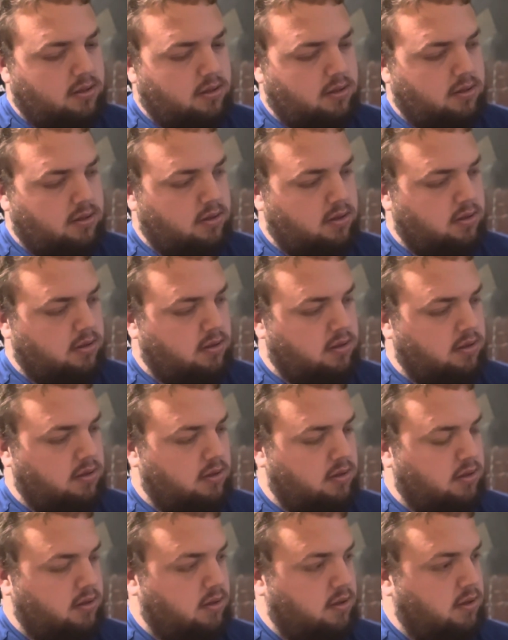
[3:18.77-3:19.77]

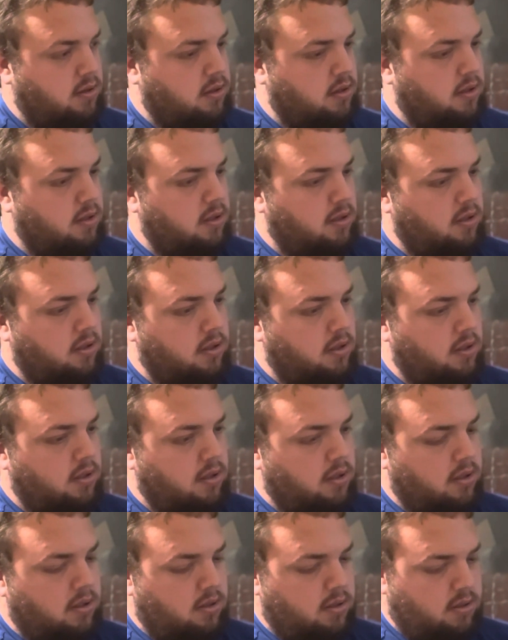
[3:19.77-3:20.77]

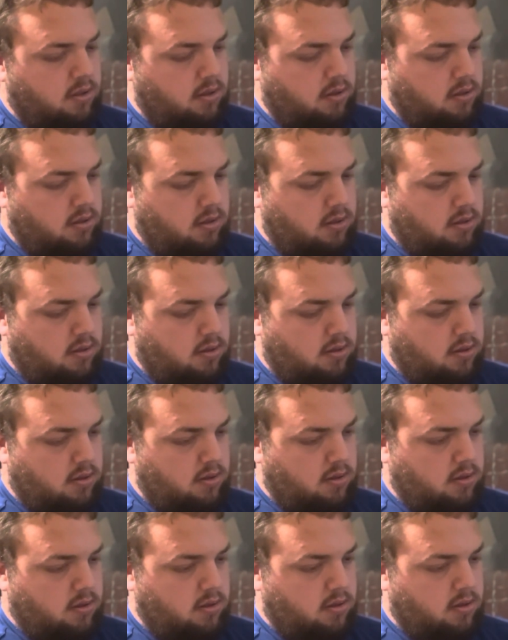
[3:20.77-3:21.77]

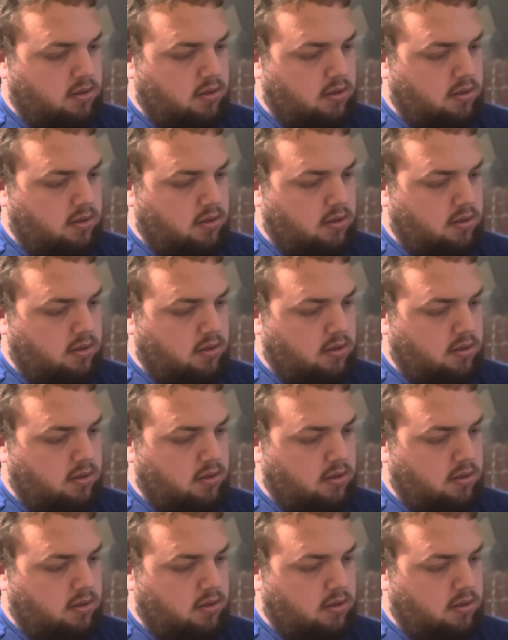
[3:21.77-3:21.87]
[no speech]